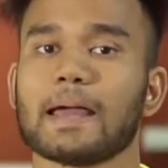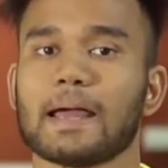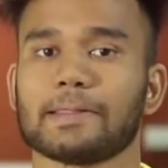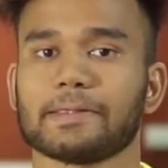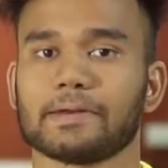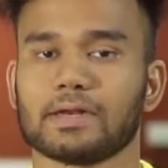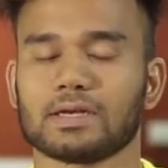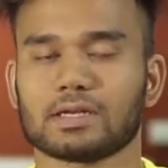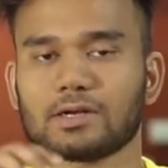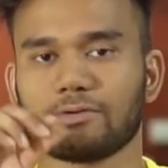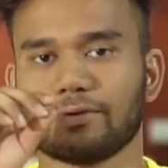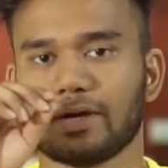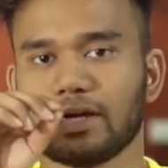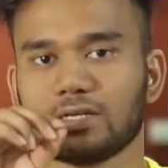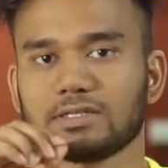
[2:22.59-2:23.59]
And then it
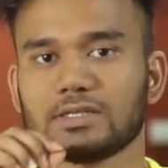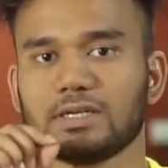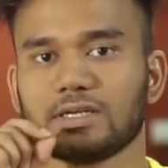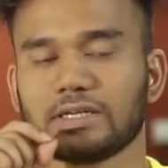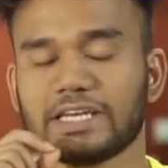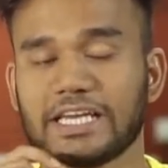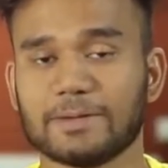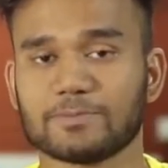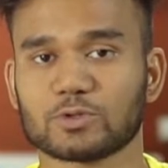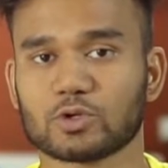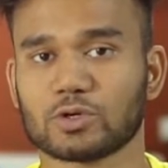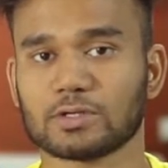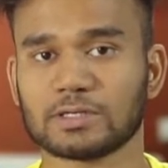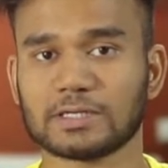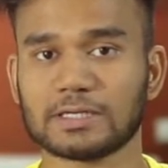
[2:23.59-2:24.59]
creates, it keeps
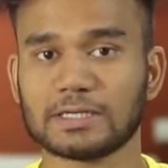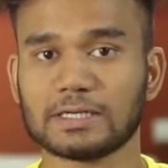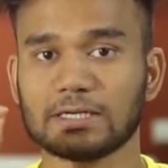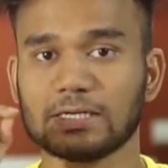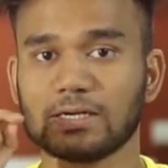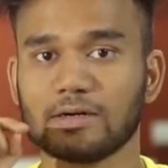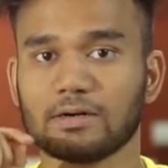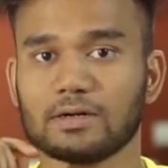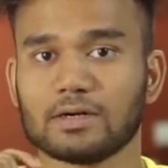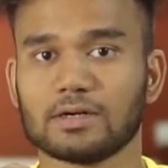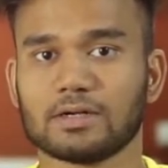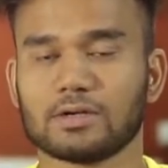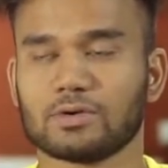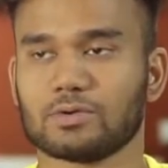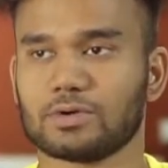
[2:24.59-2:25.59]
on,
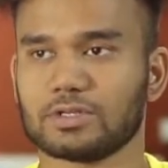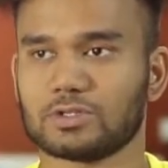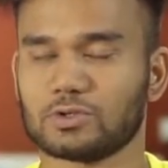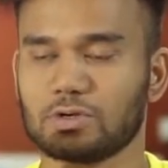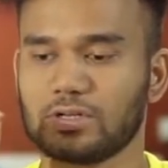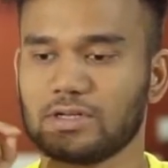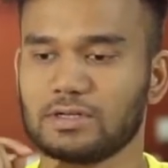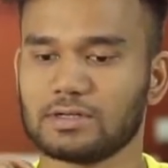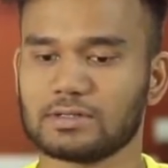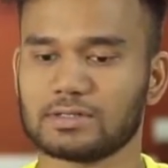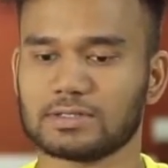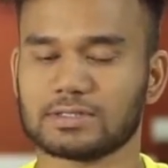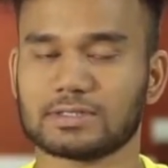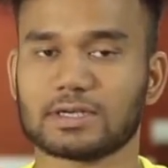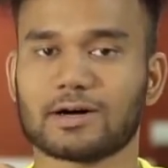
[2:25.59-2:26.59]
you know, resonating
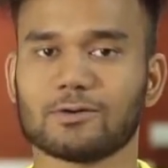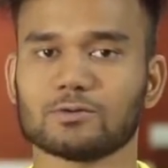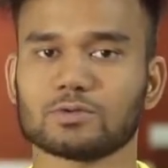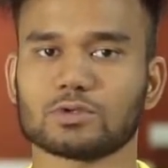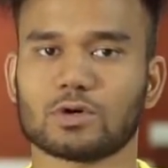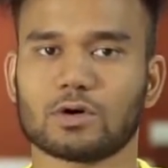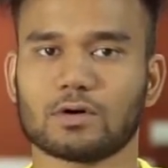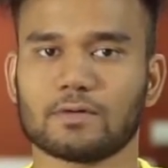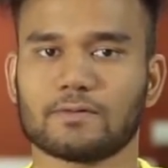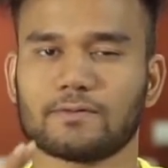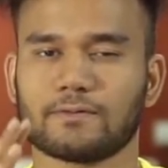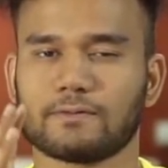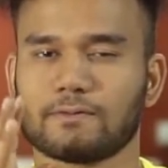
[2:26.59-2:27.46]
the sound of